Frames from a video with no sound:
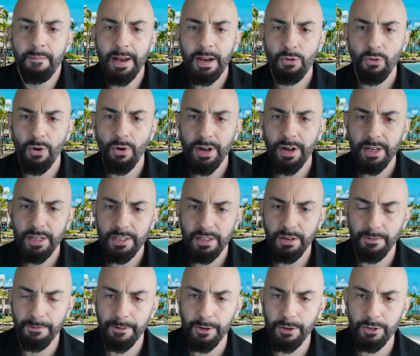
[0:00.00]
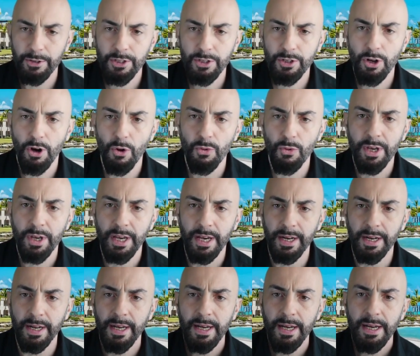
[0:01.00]
Bitcoin is the first
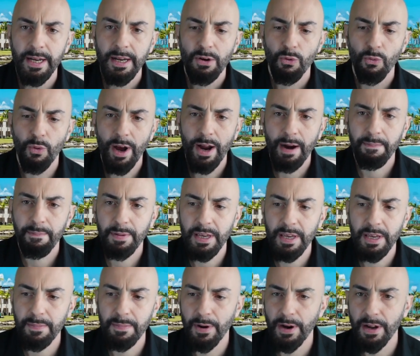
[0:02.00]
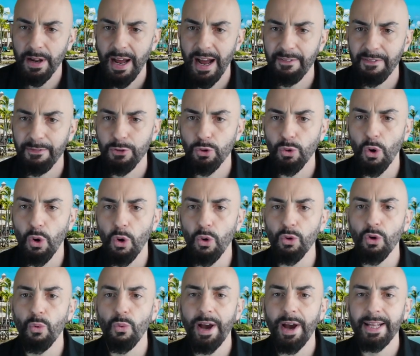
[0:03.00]
token where people have
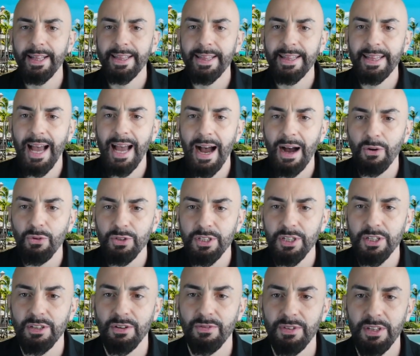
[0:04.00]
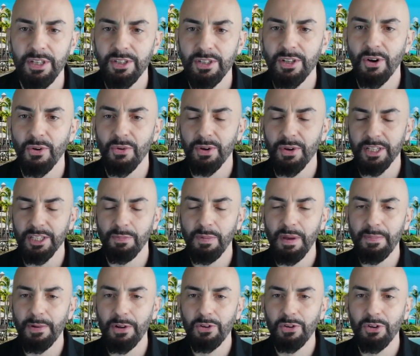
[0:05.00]
thrown away thousands of these tokens.
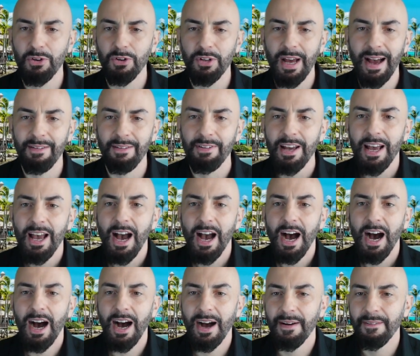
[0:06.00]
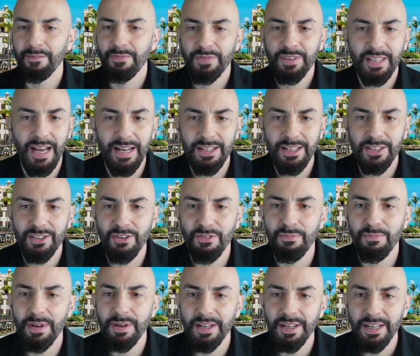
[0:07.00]
People could have tens
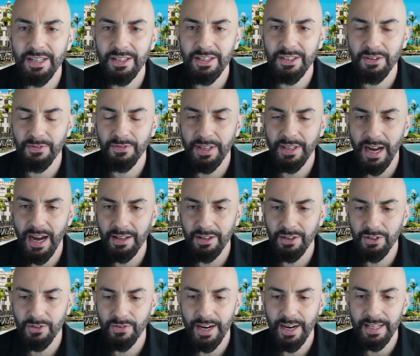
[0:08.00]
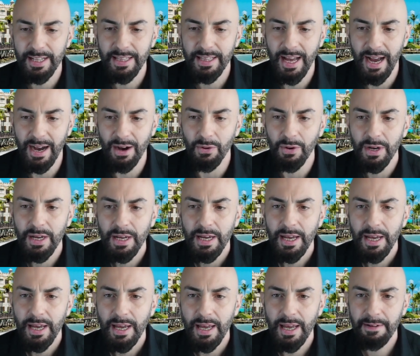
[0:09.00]
of millions of dollars right now
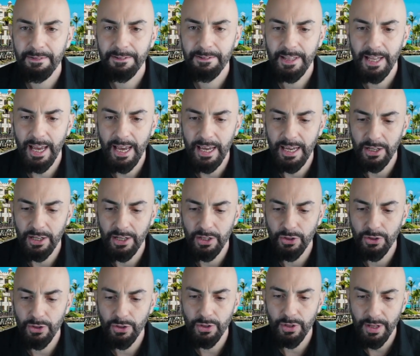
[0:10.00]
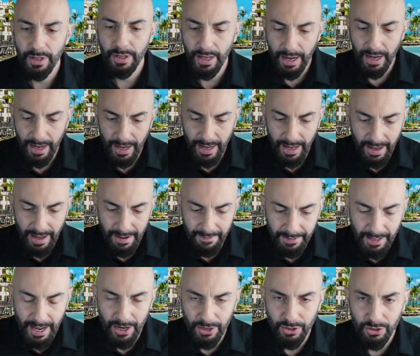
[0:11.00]
if they
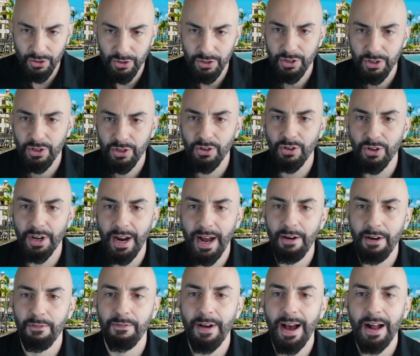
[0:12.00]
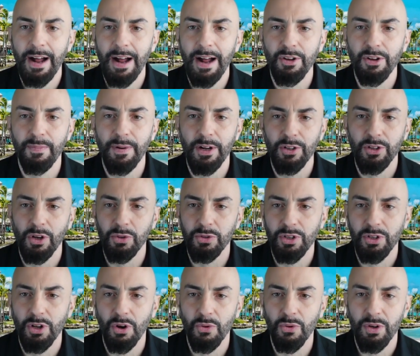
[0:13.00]
understood how valuable
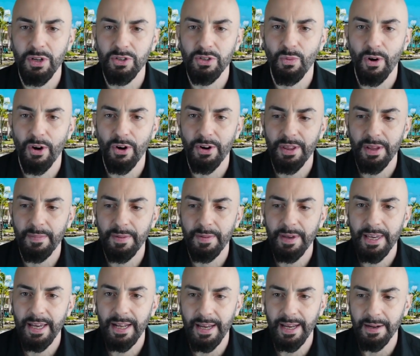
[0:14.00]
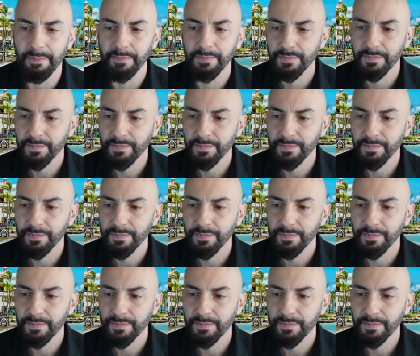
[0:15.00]
those tokens were in the beginning.